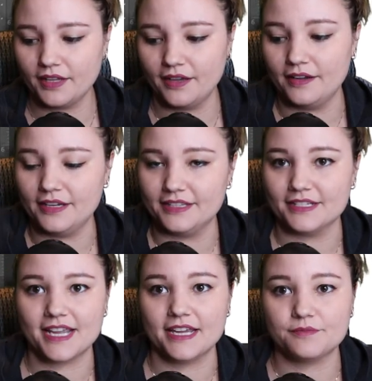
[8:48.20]
in
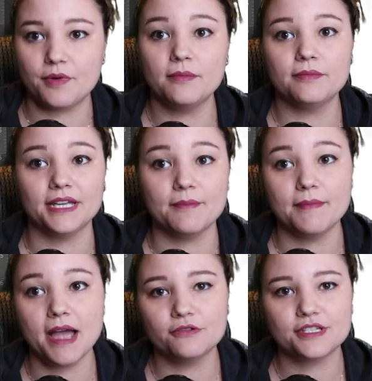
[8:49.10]
this case, probably a
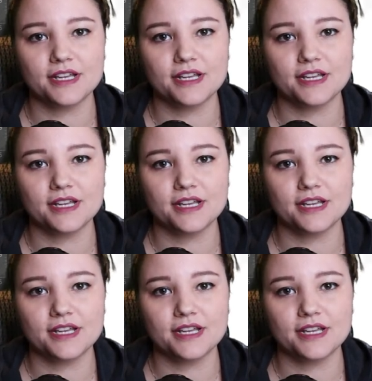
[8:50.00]
mouse.